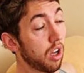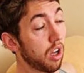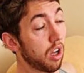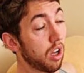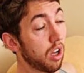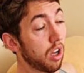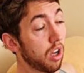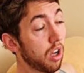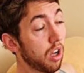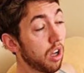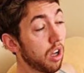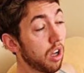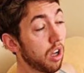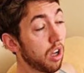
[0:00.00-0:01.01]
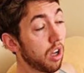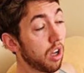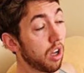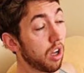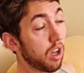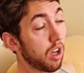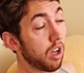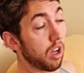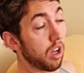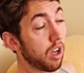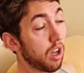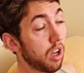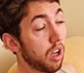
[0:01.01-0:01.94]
[no speech]